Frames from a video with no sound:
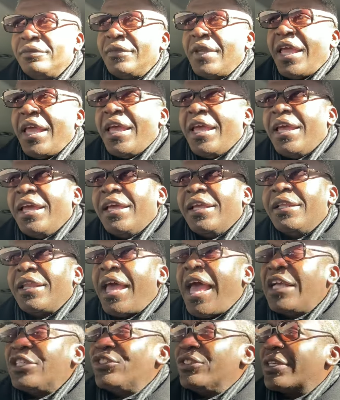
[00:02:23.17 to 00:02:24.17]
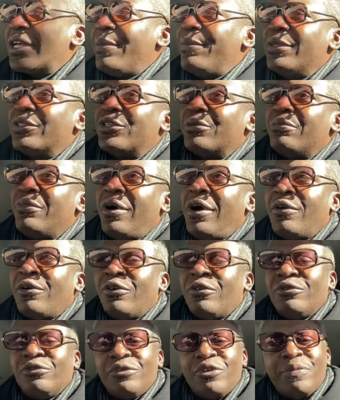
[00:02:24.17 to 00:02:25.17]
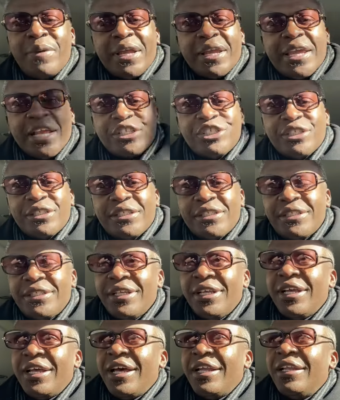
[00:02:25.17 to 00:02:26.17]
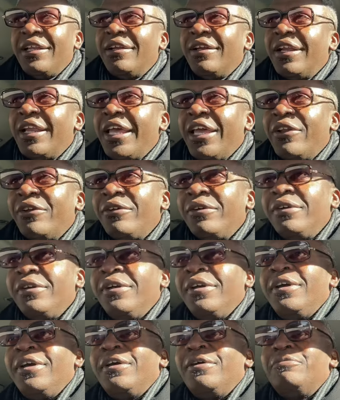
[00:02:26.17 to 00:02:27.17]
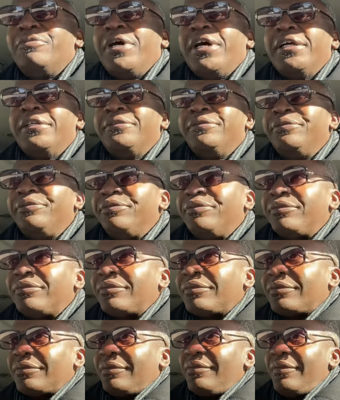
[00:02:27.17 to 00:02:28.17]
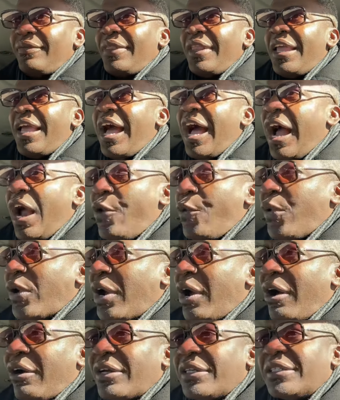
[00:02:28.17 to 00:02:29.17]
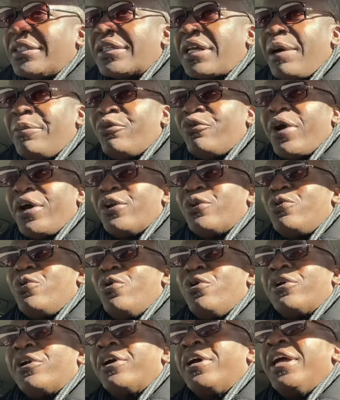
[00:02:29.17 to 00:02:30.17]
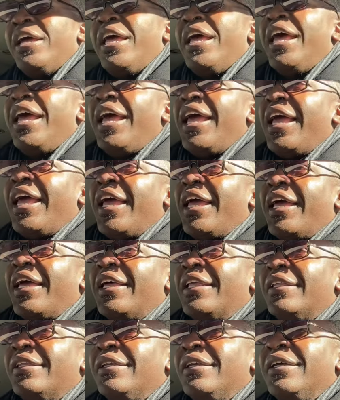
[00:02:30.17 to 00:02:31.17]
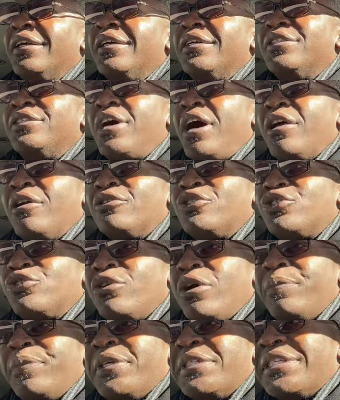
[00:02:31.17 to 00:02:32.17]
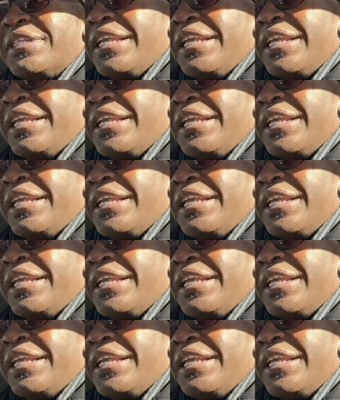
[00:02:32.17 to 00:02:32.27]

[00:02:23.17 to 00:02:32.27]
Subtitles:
and actually it's coming tomorrow. You might catch us a little later, but Iowa caucus is coming around the corner, and Donald Trump is